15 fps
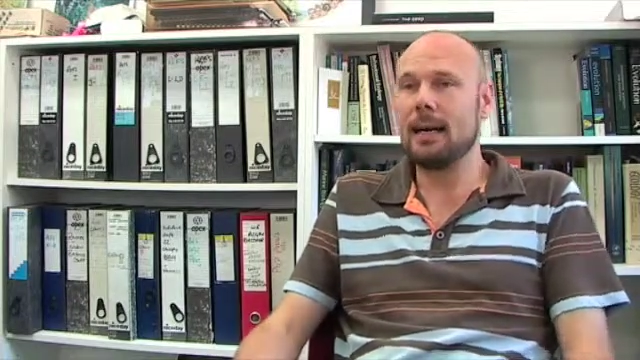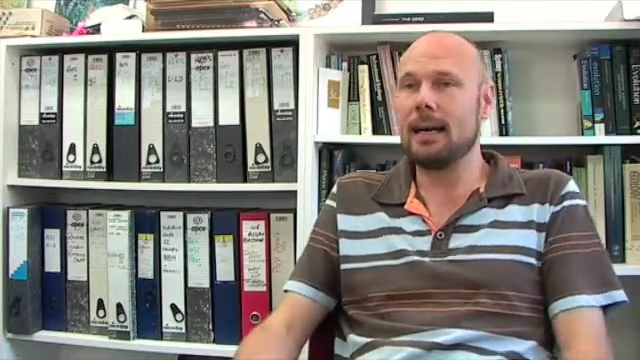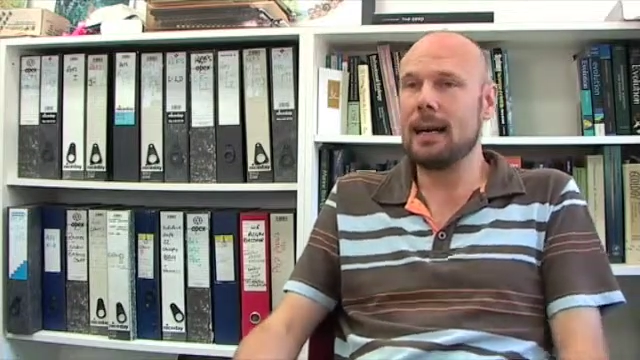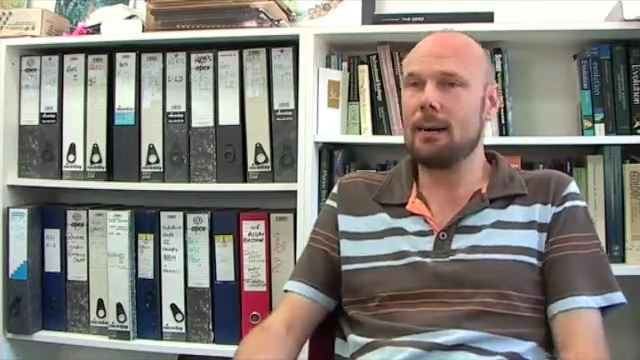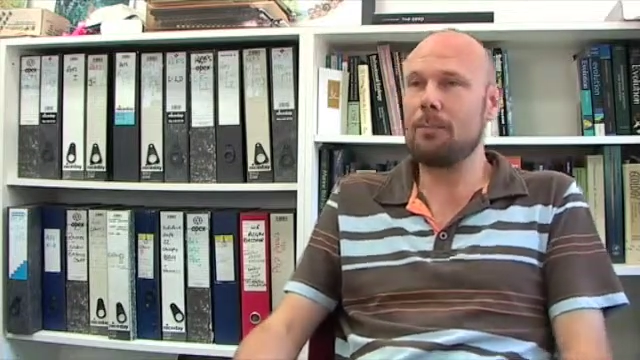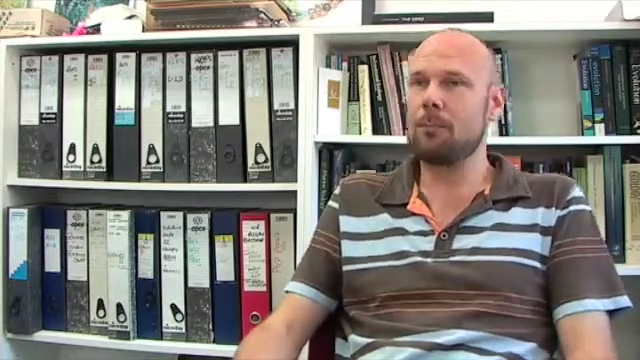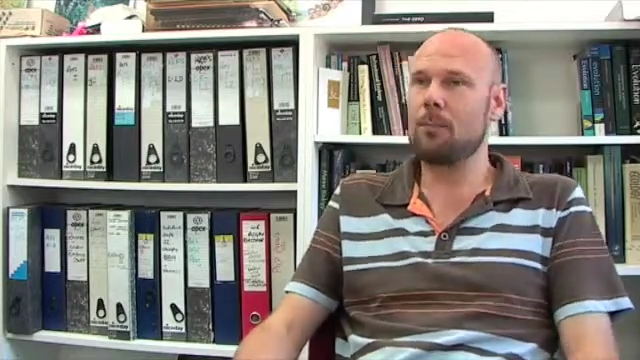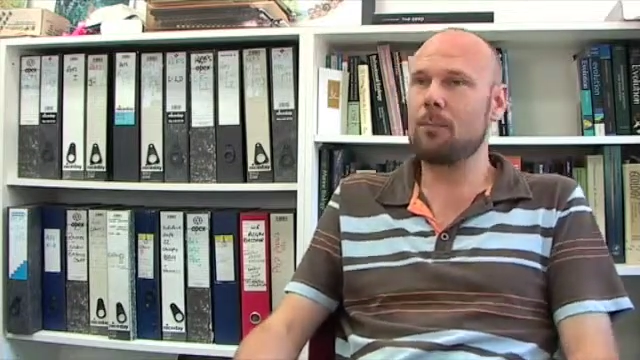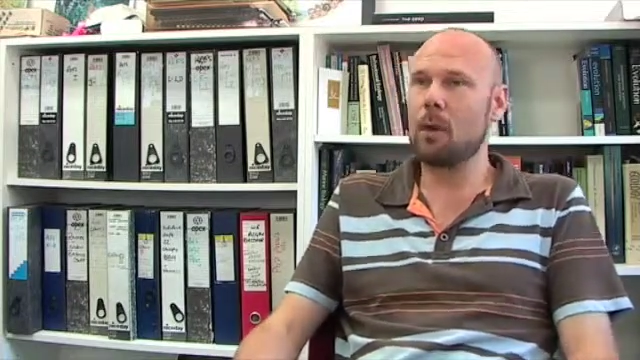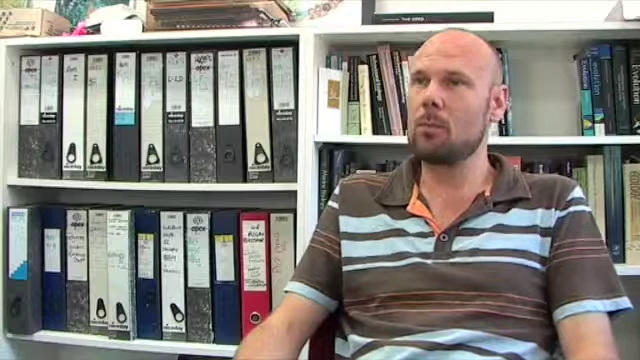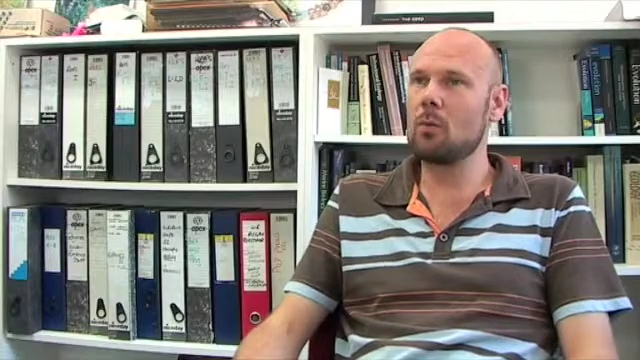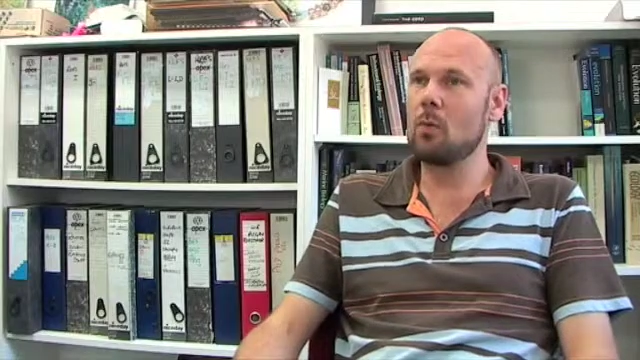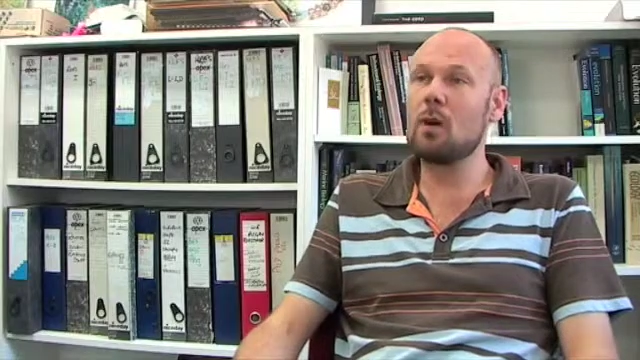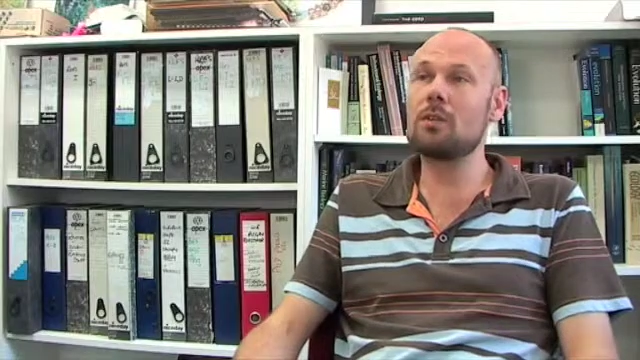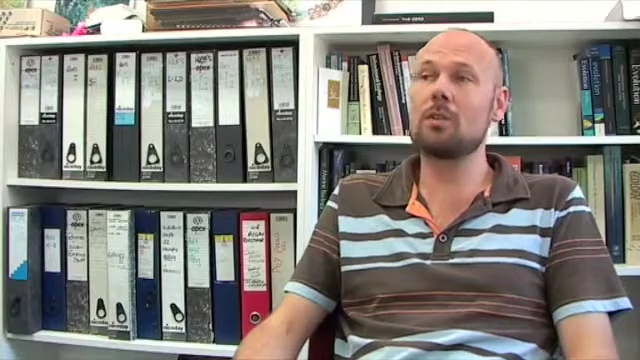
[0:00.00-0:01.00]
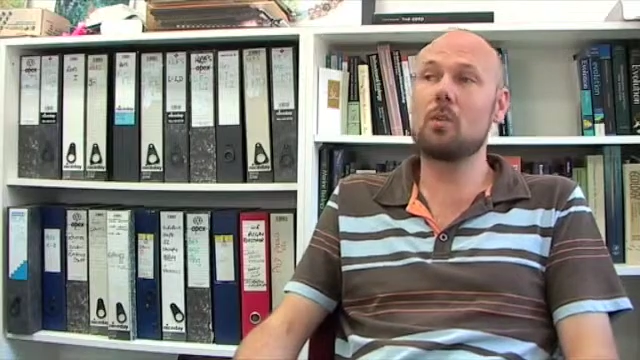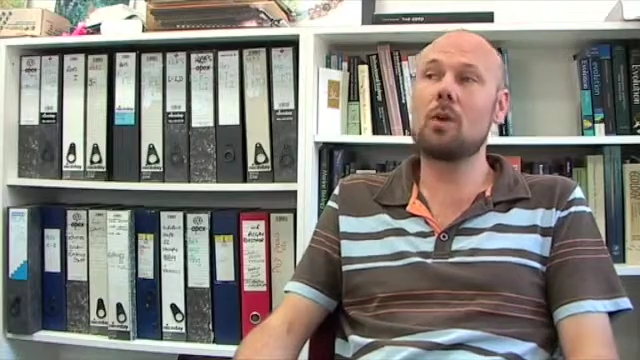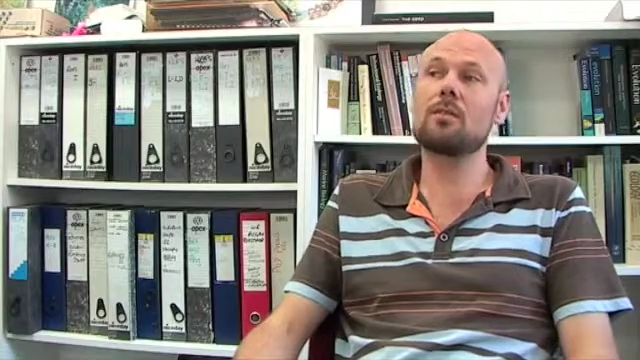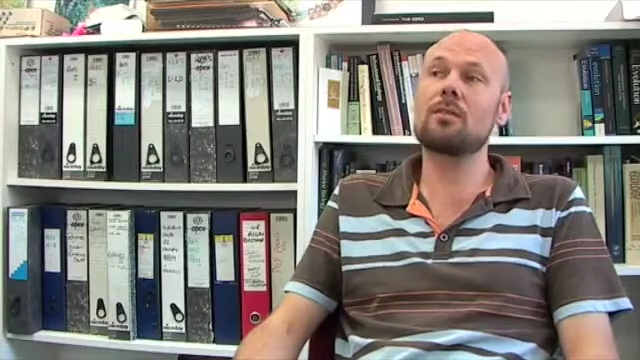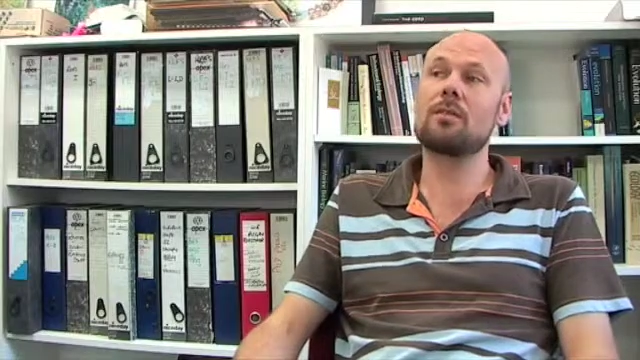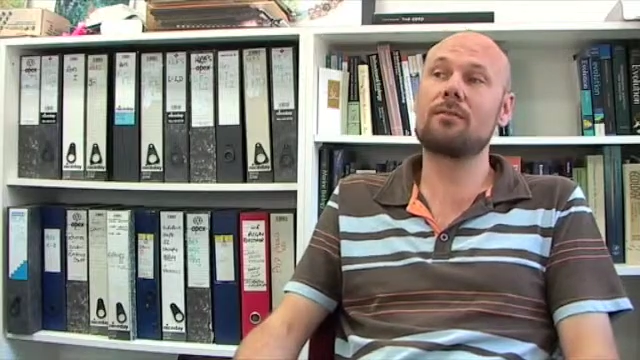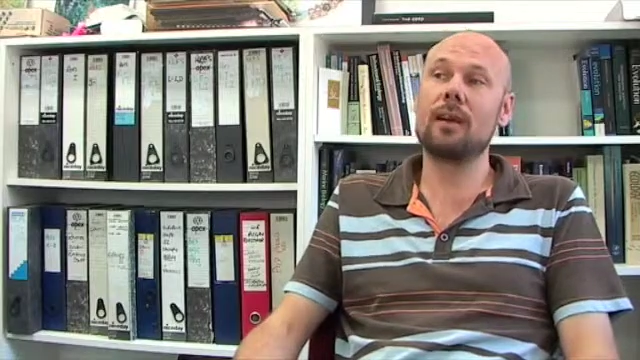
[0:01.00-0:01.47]
Problem was, it
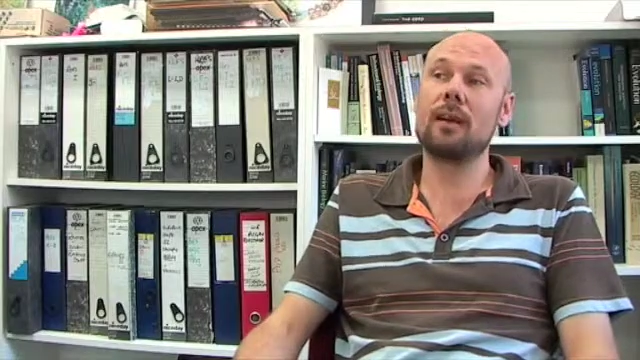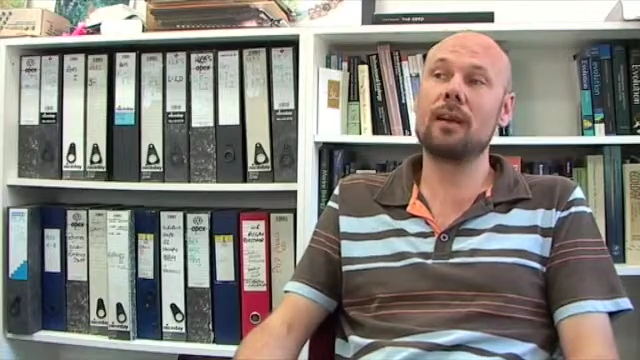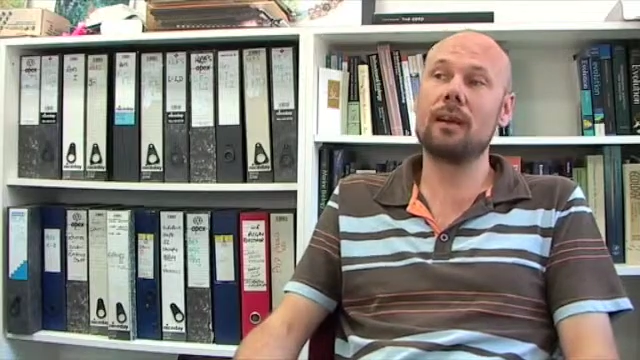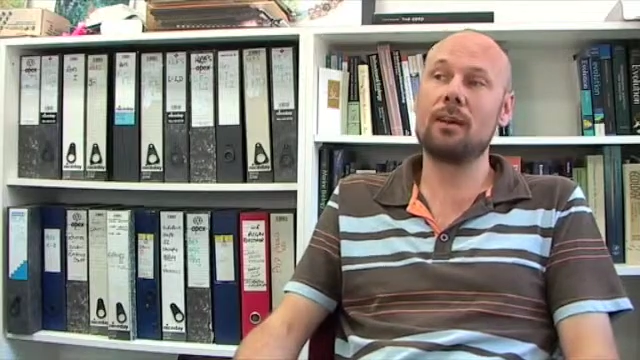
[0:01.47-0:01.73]
was a fairly